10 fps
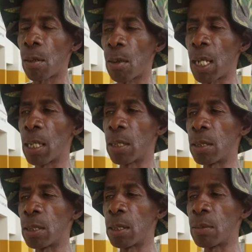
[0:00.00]
well
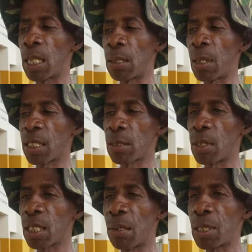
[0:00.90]
in my
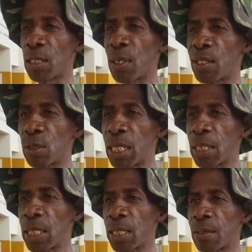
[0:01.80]
basketball time it was Pan
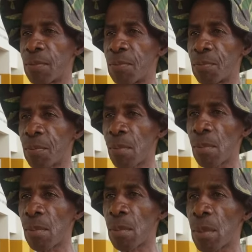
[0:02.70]
Sobedo you know all right
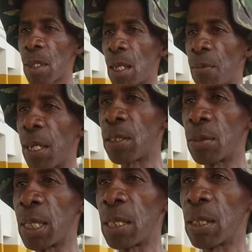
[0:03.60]
yeah Pan
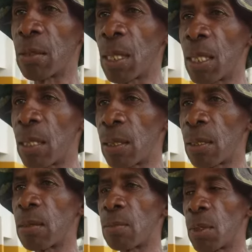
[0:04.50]
Sobedo was my
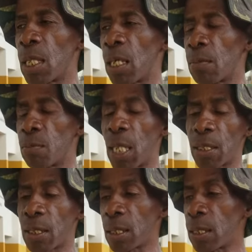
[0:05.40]
boy on
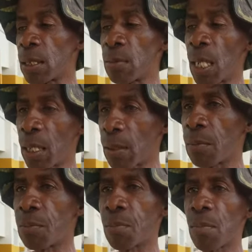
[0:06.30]
plastic Libla
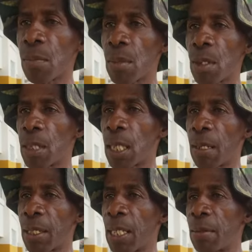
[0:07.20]
Alright. The guy
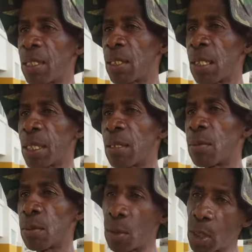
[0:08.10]
when I mentioned them, he
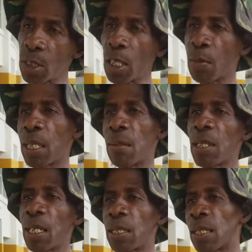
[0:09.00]
roll it up and them
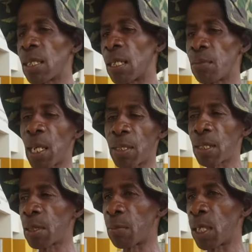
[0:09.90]
kind of thing. They're a
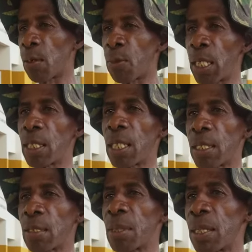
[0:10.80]
classic one, but the French, you know
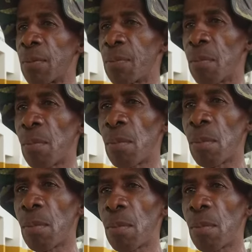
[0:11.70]
what I mean? Okay.